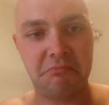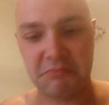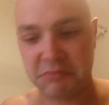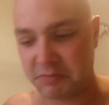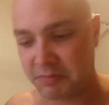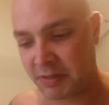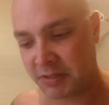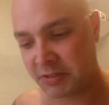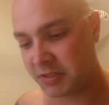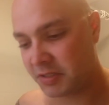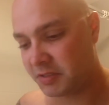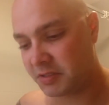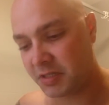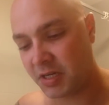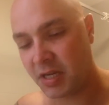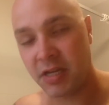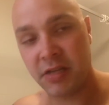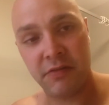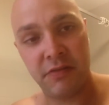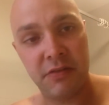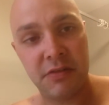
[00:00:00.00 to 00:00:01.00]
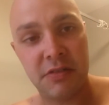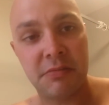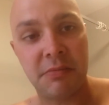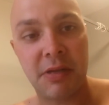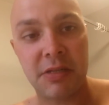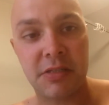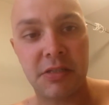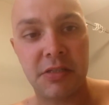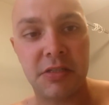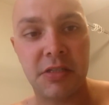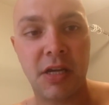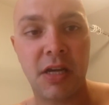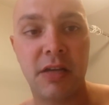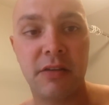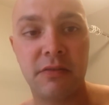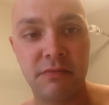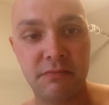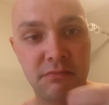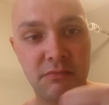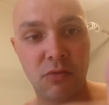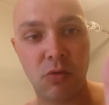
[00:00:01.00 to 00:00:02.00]
Smashing shave, smashing
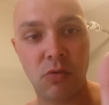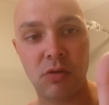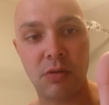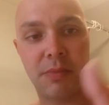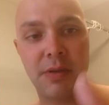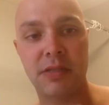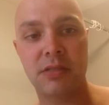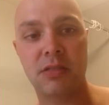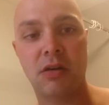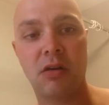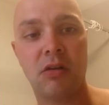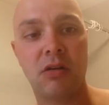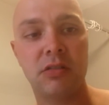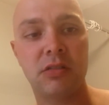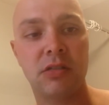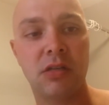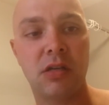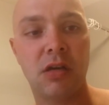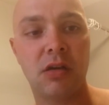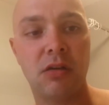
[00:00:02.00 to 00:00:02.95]
shave. All the best, guys and